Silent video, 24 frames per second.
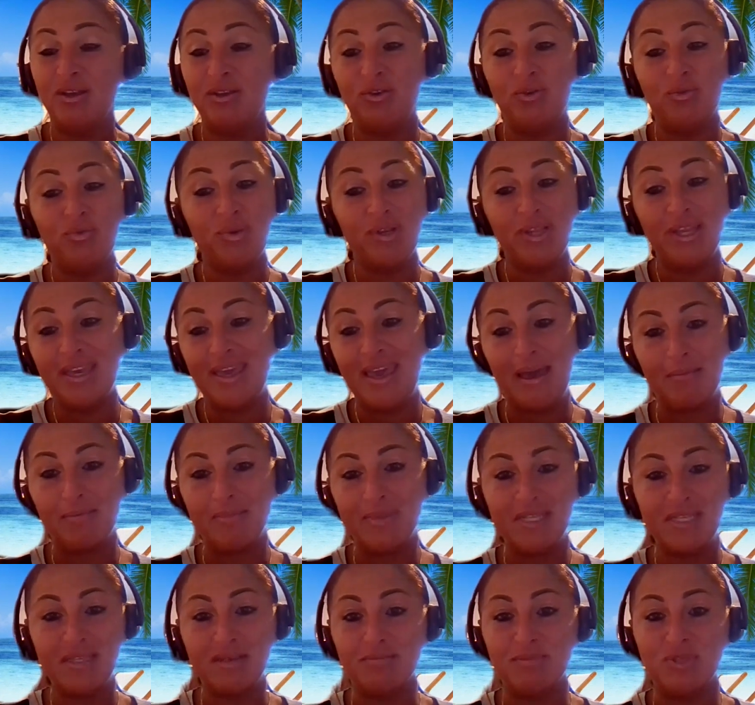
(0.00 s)
You really can't
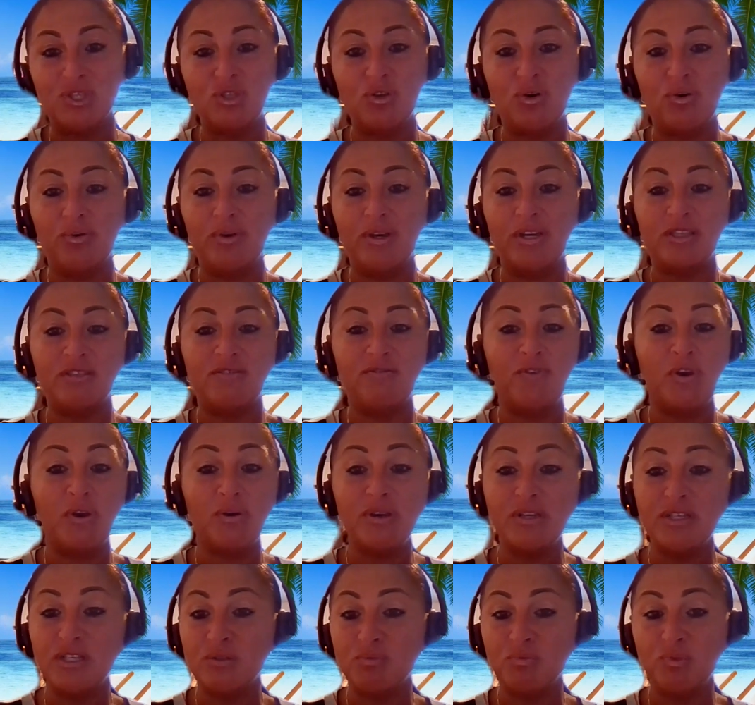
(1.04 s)
miss them. So it's
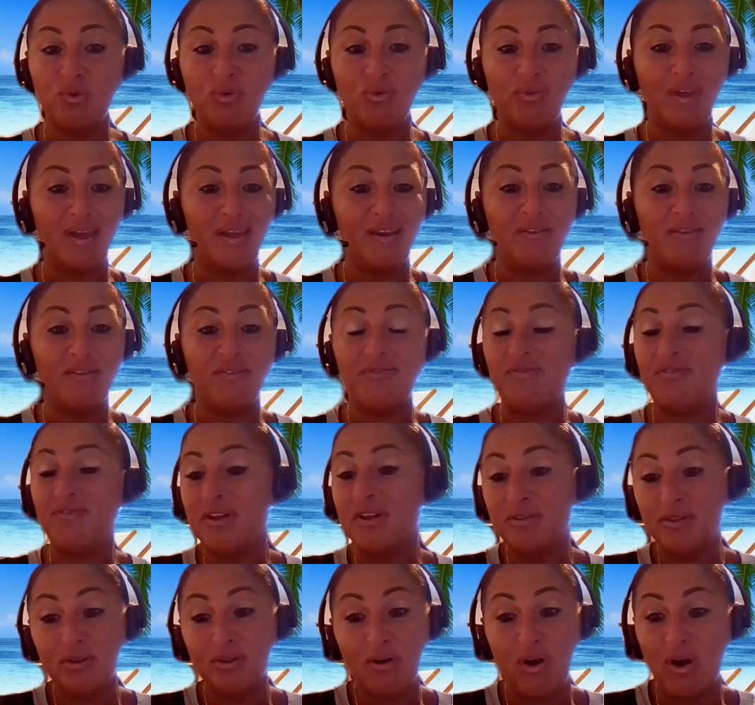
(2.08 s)
very smooth and it
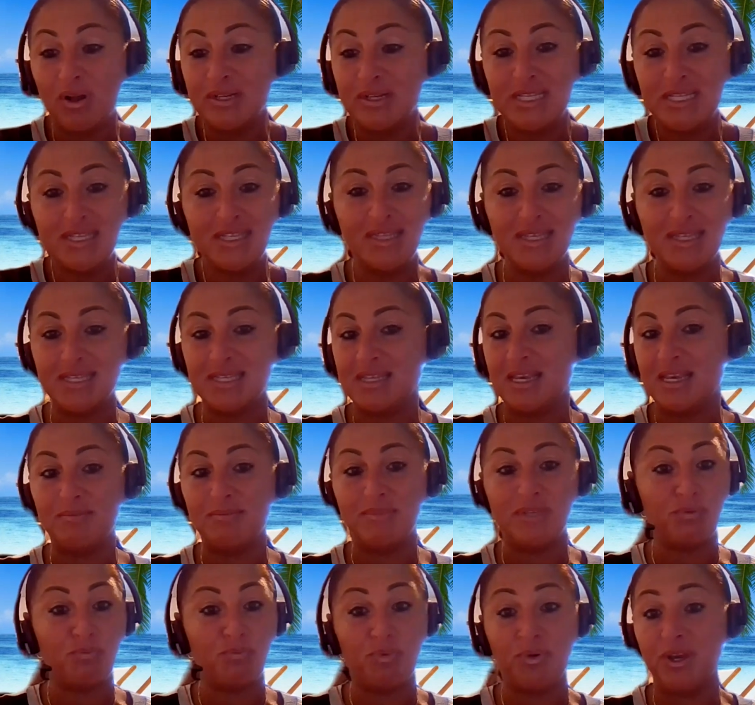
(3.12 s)
felt honestly the same
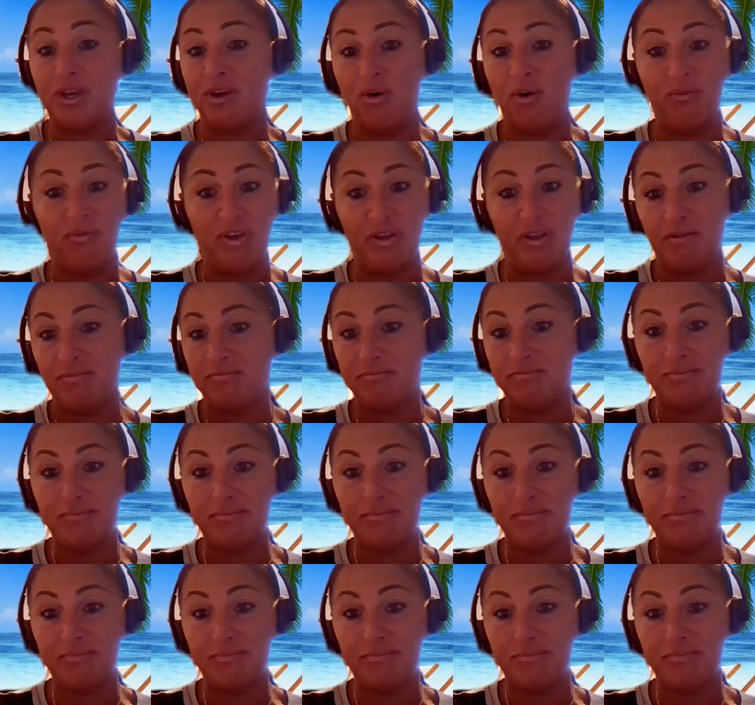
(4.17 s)
as pre-COVID.